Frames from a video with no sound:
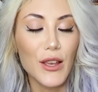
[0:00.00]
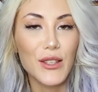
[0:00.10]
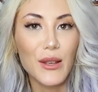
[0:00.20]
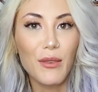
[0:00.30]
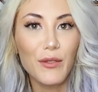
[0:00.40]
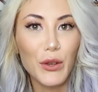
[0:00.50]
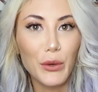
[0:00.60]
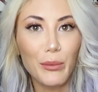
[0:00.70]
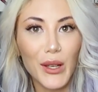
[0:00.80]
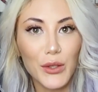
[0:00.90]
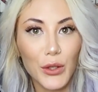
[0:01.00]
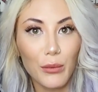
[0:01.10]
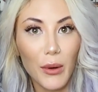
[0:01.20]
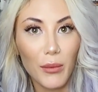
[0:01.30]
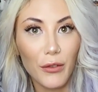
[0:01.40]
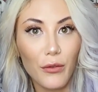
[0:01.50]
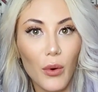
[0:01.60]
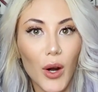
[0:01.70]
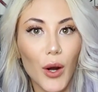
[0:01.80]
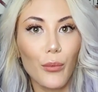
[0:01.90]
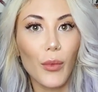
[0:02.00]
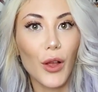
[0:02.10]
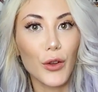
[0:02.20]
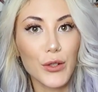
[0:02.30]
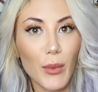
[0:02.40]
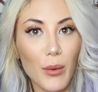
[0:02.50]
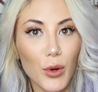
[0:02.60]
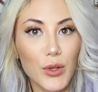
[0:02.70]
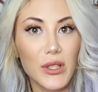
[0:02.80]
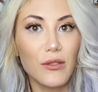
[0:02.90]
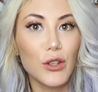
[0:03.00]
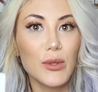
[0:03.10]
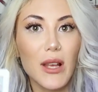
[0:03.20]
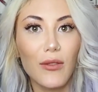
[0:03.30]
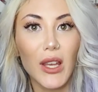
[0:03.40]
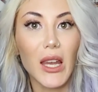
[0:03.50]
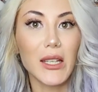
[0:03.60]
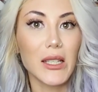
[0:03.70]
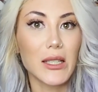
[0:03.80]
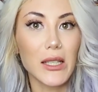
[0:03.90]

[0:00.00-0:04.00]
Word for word: some of you who picked group number four others might perceive you as having add